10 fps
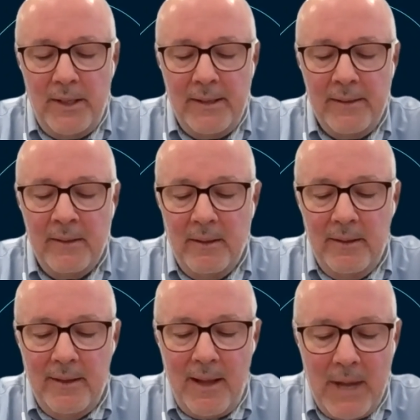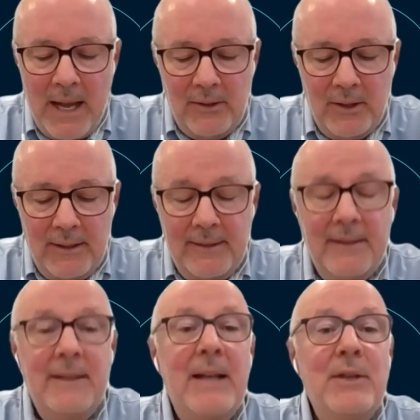with the strong cash
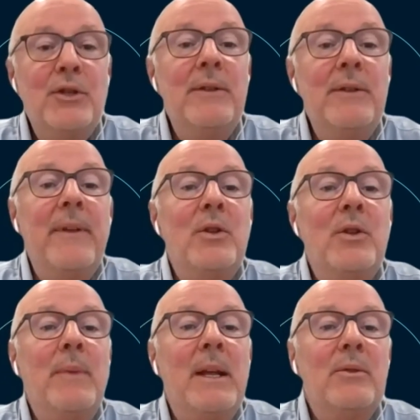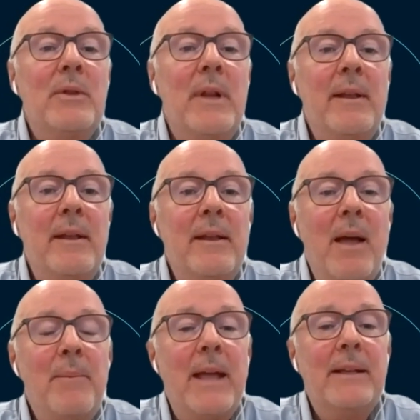generation in the company, low
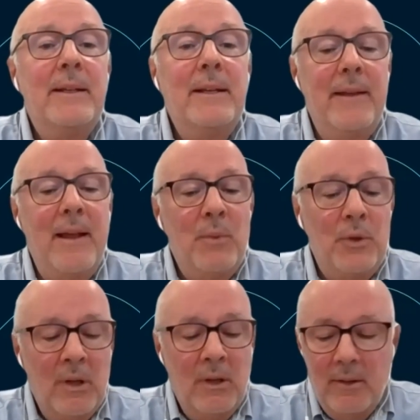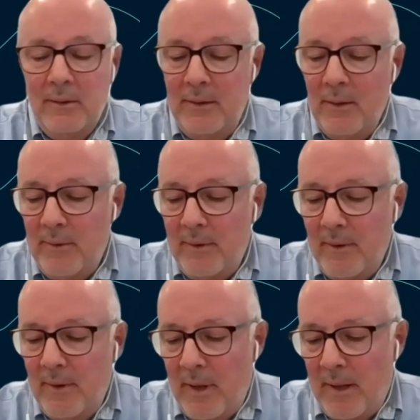need for investment in
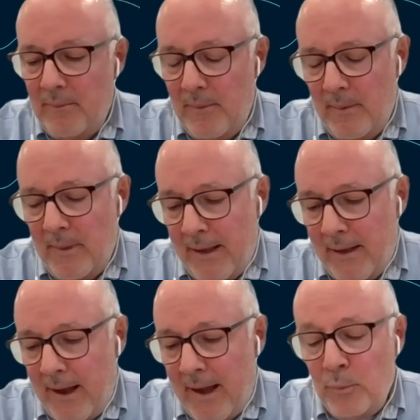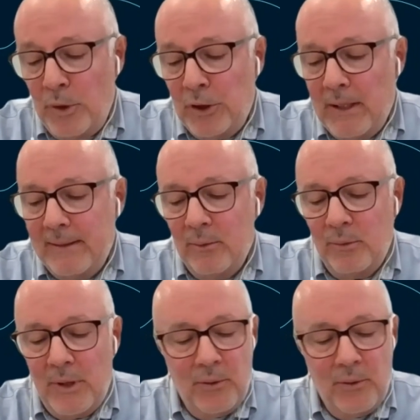CapEx that we have,